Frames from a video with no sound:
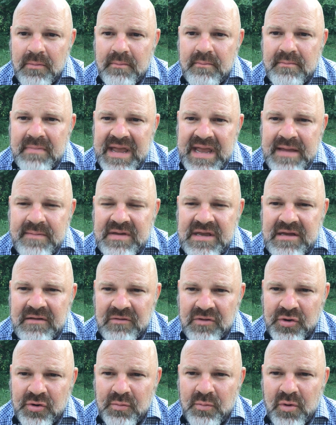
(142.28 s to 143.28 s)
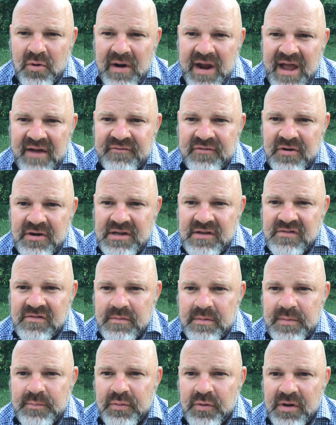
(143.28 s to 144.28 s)
maybe a little more effort needs
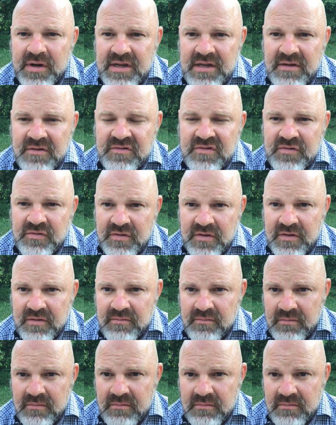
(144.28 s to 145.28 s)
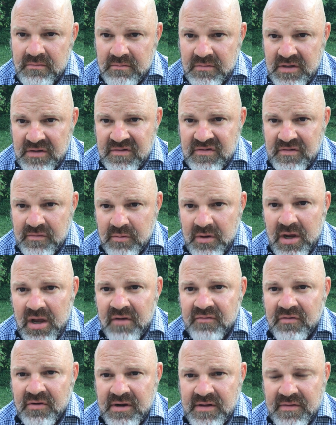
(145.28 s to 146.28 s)
to be put into the
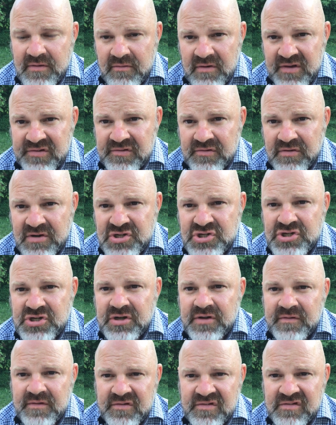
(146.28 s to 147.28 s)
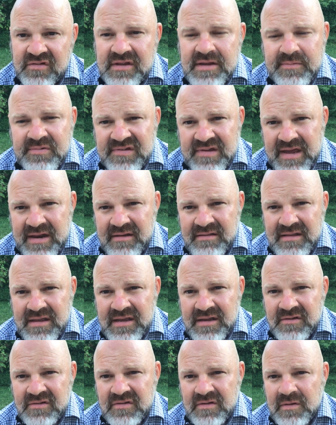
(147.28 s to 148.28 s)
recovery and the restoration and the sleep side of
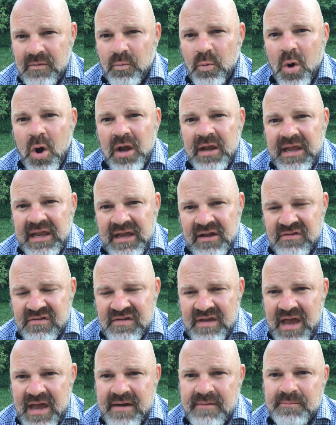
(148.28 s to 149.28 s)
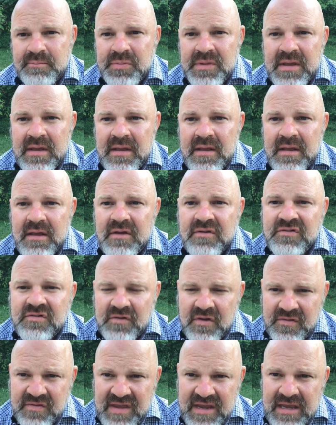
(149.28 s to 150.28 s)
things, and the walking outside,
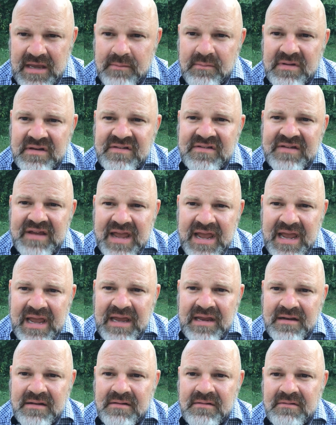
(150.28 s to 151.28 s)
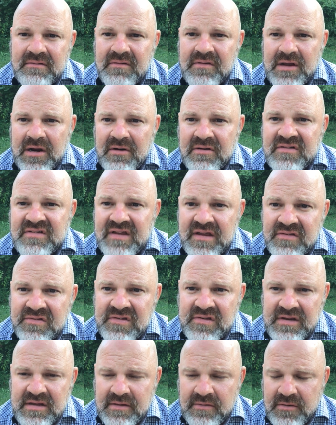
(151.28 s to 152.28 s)
so that they can maintain their
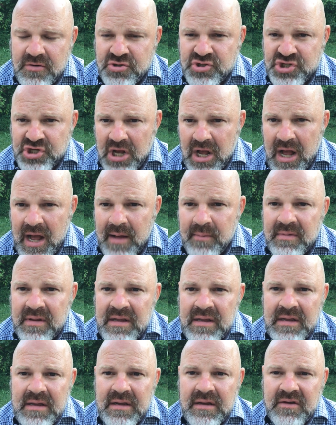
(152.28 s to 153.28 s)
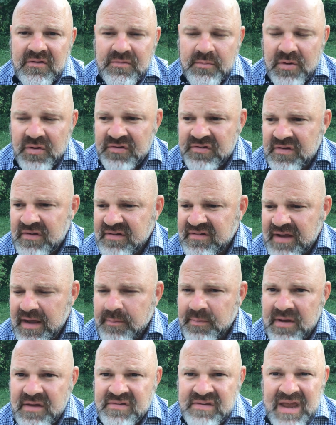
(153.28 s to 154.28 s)
intensity in their job. Because most of the
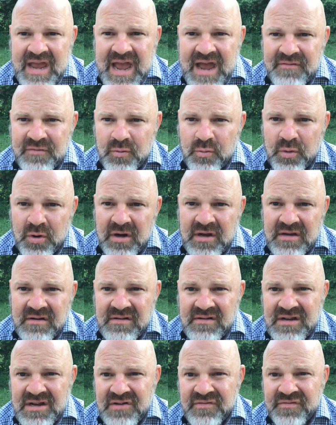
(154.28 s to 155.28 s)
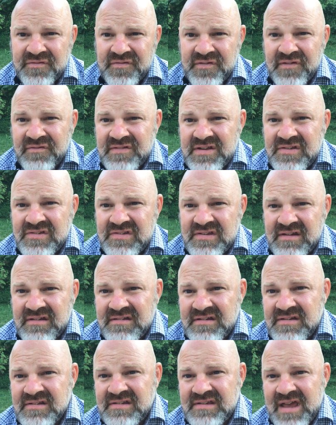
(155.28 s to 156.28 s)
Type A's I have are working 50,
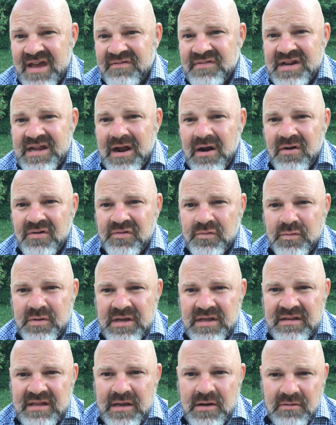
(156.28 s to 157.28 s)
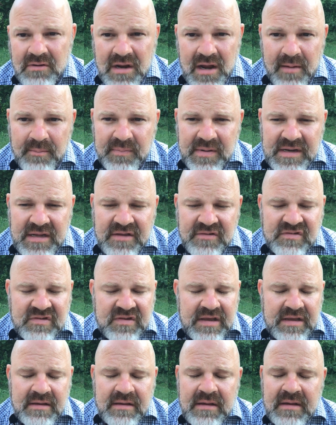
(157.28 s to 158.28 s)
60, 70 hours a week. They own companies,
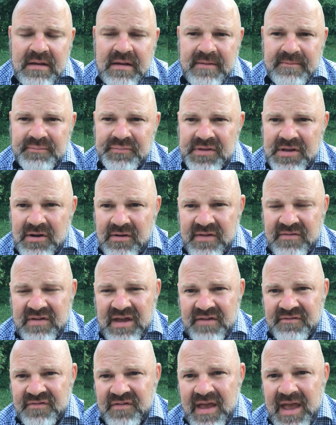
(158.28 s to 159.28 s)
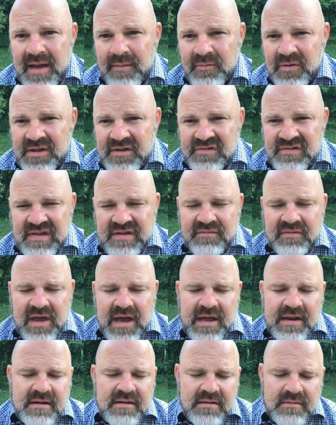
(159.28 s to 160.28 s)
they've got families, they've
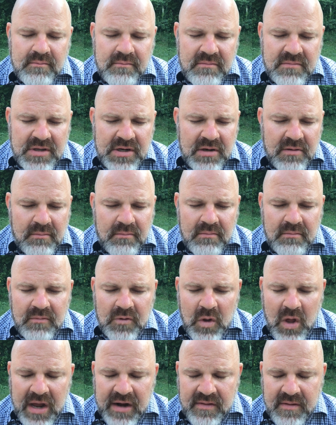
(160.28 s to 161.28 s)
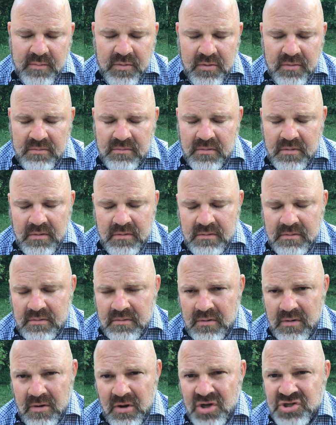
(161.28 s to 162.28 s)
got a lot of them are
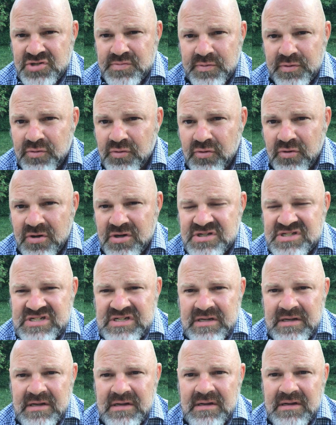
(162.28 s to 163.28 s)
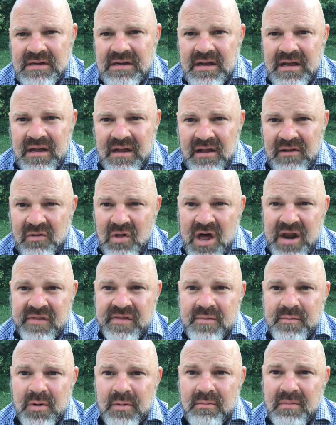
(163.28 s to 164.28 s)
entrepreneurs, a lot
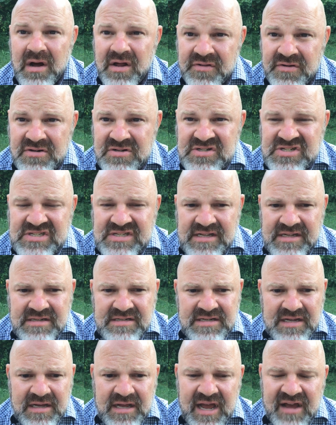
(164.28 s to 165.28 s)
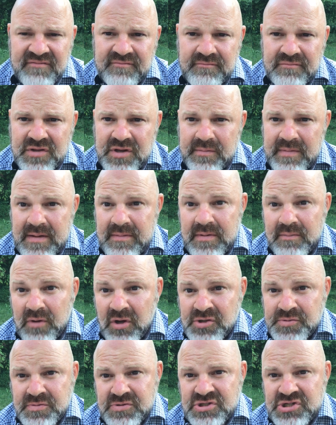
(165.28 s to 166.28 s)
of them are mothers that have maybe
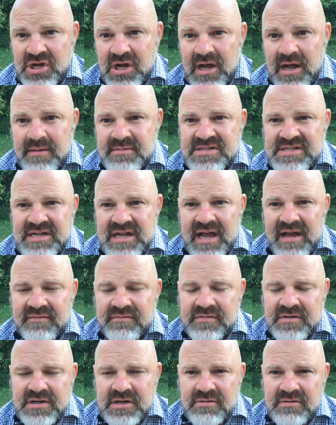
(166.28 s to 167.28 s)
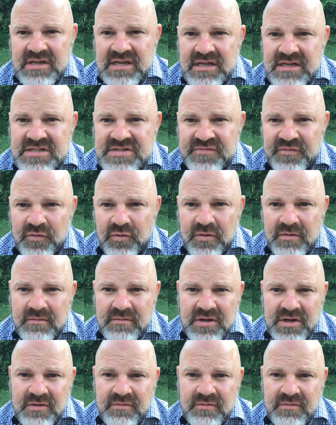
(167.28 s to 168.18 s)
multiple jobs and have kids, 3 or